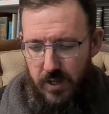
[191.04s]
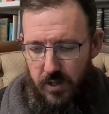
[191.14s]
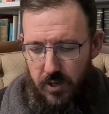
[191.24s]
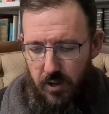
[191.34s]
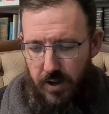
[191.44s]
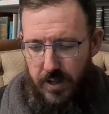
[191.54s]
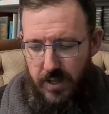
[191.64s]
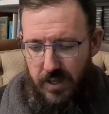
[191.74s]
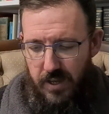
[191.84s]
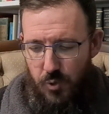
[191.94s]

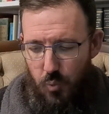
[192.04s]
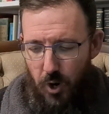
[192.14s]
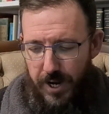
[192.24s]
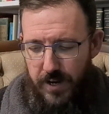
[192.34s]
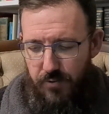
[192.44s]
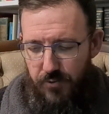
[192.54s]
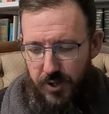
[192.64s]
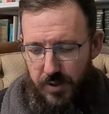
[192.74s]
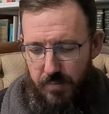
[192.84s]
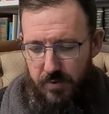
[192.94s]
lying in wait for
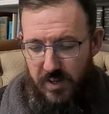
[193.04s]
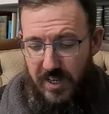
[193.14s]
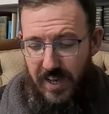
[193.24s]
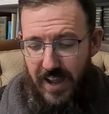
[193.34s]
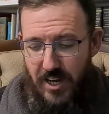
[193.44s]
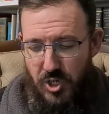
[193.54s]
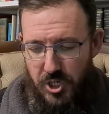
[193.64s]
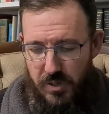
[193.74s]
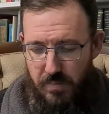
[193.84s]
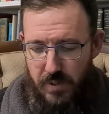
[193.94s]
him to
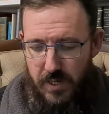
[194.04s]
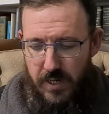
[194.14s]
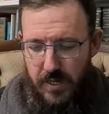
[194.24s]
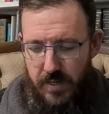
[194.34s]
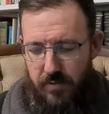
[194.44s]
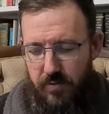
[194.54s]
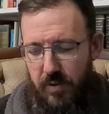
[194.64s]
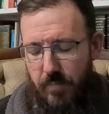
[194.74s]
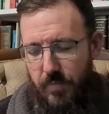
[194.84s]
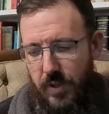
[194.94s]
catch him in
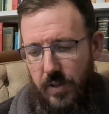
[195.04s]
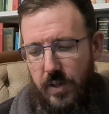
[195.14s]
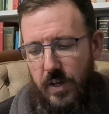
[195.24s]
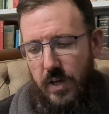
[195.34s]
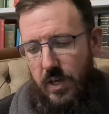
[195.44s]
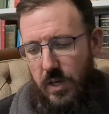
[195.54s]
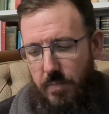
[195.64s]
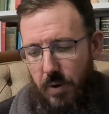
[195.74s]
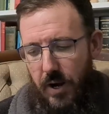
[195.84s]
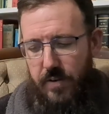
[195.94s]
something he
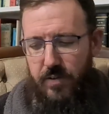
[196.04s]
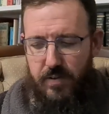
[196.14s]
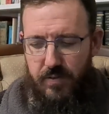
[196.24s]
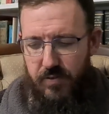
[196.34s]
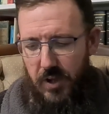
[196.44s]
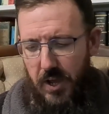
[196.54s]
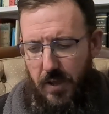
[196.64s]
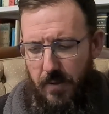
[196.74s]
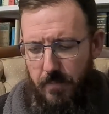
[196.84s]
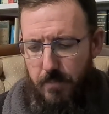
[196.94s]
might
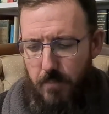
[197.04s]
say.